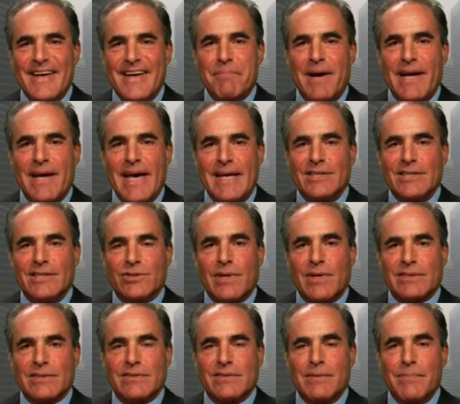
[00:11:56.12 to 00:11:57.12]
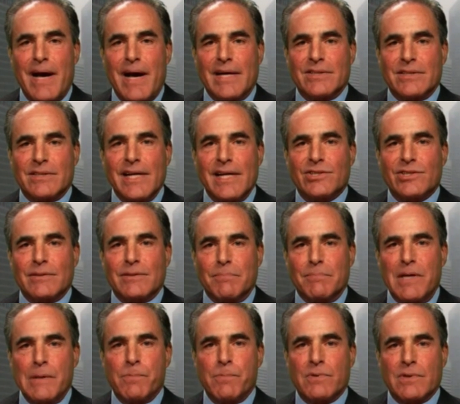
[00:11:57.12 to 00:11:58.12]
by any stretch of the imagination.
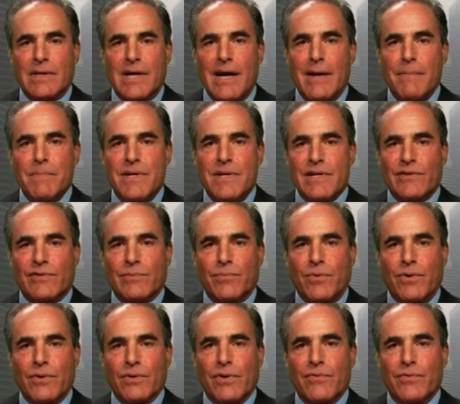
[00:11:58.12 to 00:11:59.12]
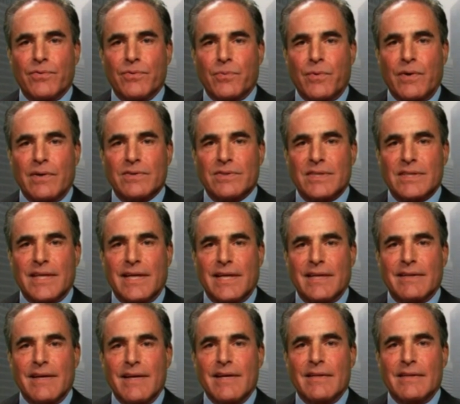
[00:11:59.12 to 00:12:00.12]
People come here from all over the world to
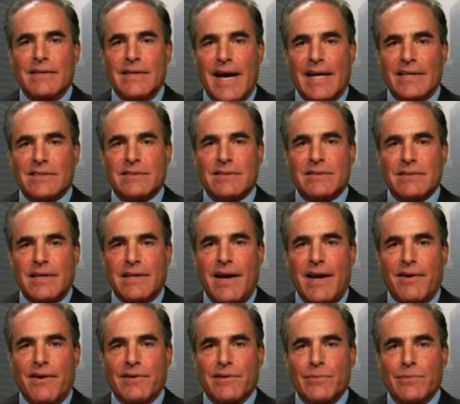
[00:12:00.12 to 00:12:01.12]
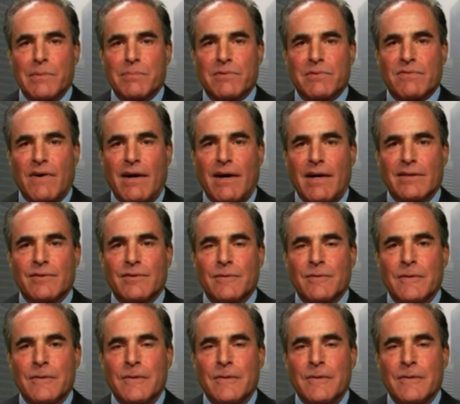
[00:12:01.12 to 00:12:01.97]
get the excellent care that we provide.